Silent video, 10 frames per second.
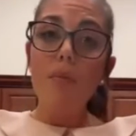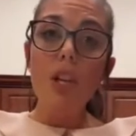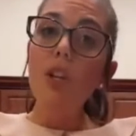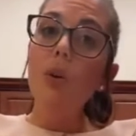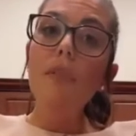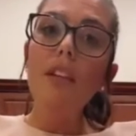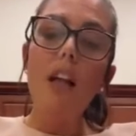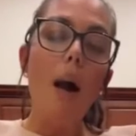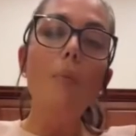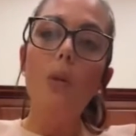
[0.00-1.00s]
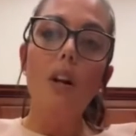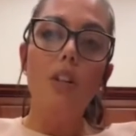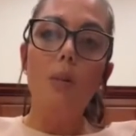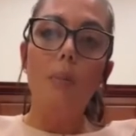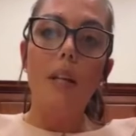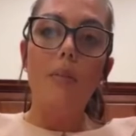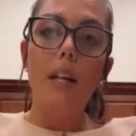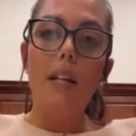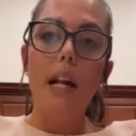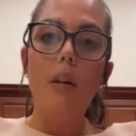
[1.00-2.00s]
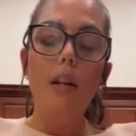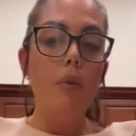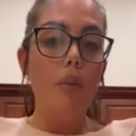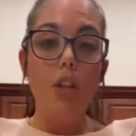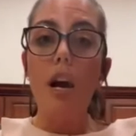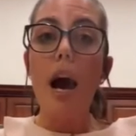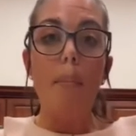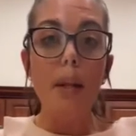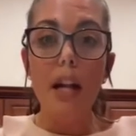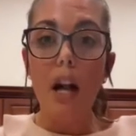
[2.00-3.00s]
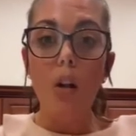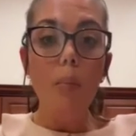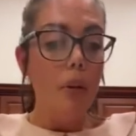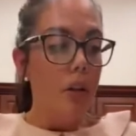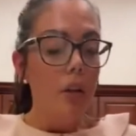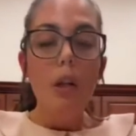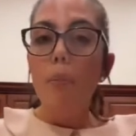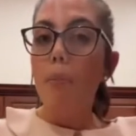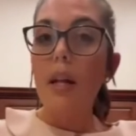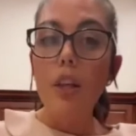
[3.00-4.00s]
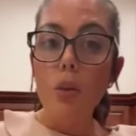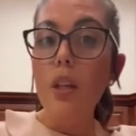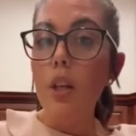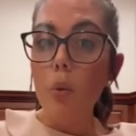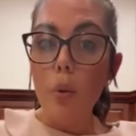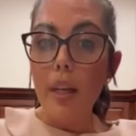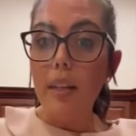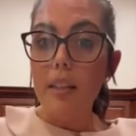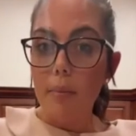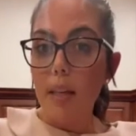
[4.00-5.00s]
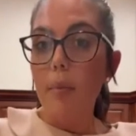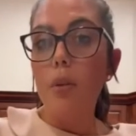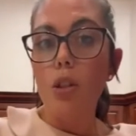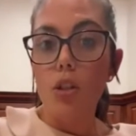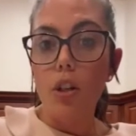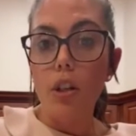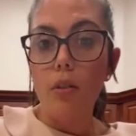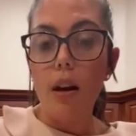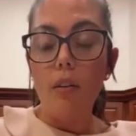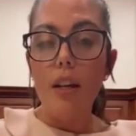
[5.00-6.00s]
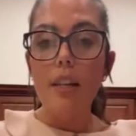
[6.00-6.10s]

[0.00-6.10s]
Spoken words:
you have a lot more on your plate right now and you're happy to help, but you need a week to be able to turn it around.